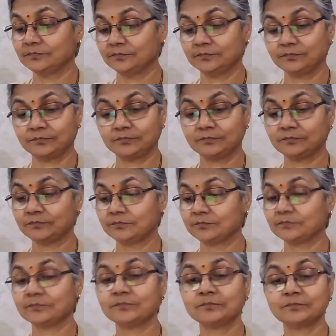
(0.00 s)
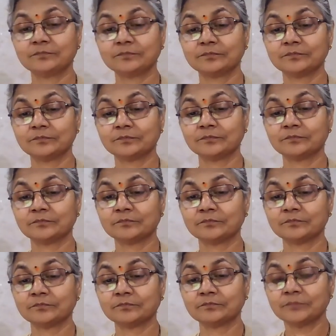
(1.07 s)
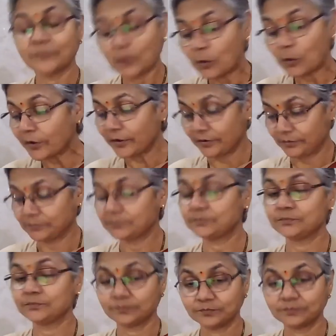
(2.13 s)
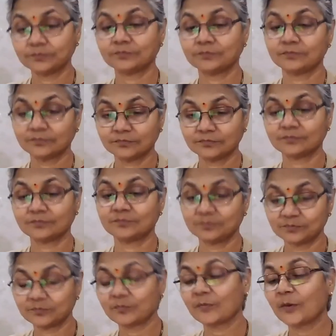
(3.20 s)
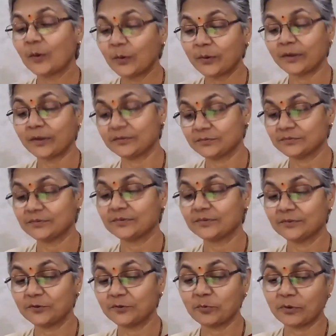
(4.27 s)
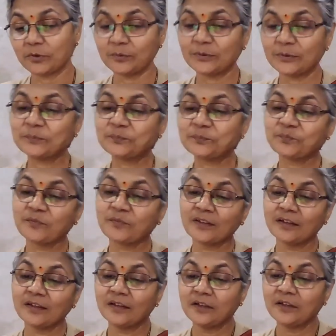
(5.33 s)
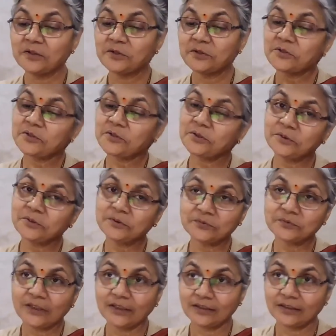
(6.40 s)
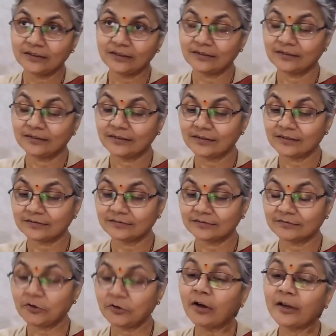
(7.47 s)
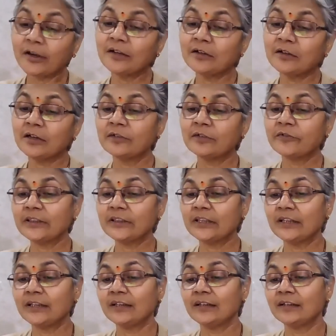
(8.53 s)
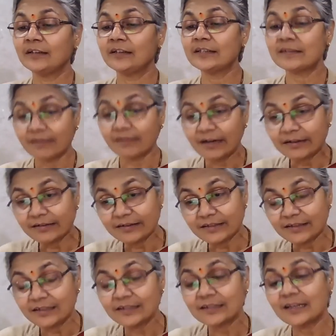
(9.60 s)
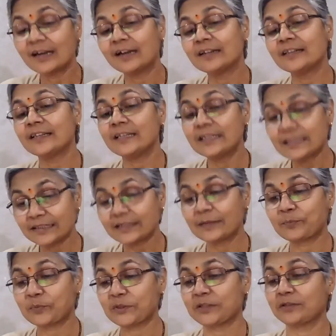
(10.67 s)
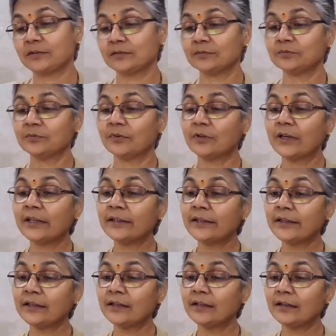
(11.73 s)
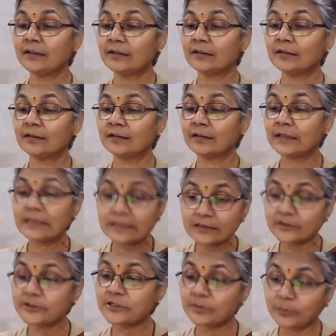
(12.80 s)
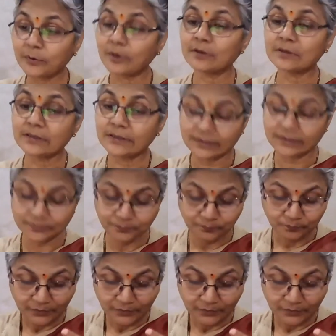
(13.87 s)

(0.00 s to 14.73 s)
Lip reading: Ma'am, participants include both research scholars and teachers. Okay, no problem. So, talking with the strategies and the steps in the research process.